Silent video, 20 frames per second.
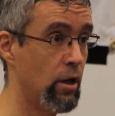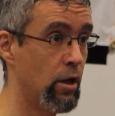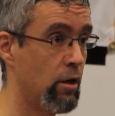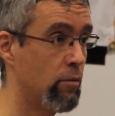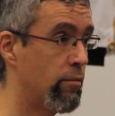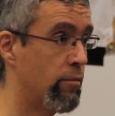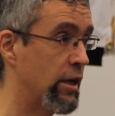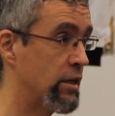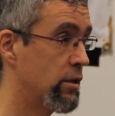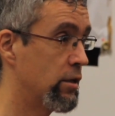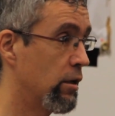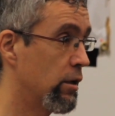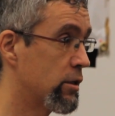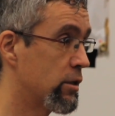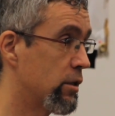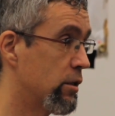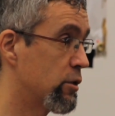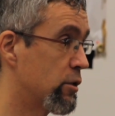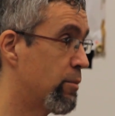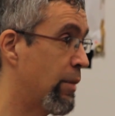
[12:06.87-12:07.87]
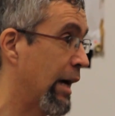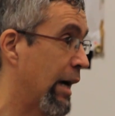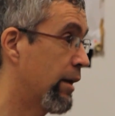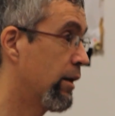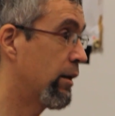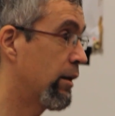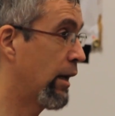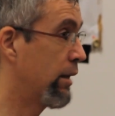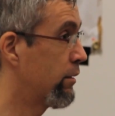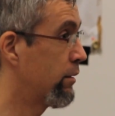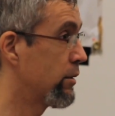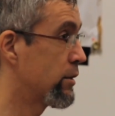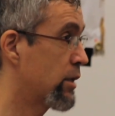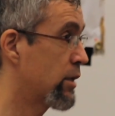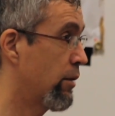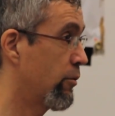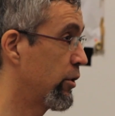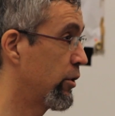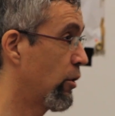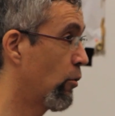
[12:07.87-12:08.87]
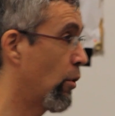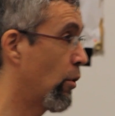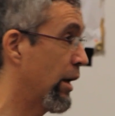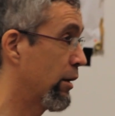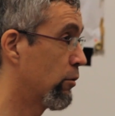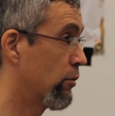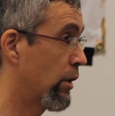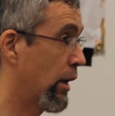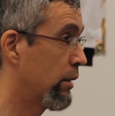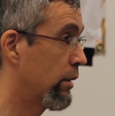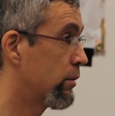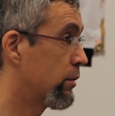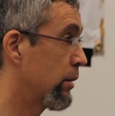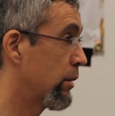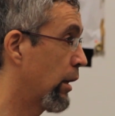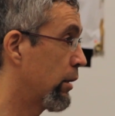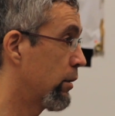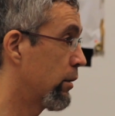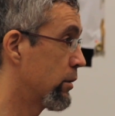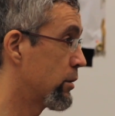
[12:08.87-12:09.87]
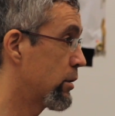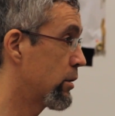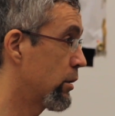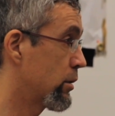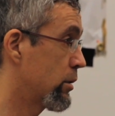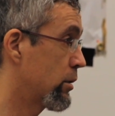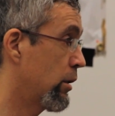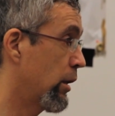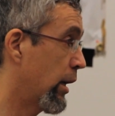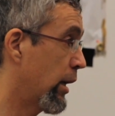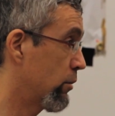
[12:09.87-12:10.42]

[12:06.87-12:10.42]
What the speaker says: basically since back in 1971 or 1968,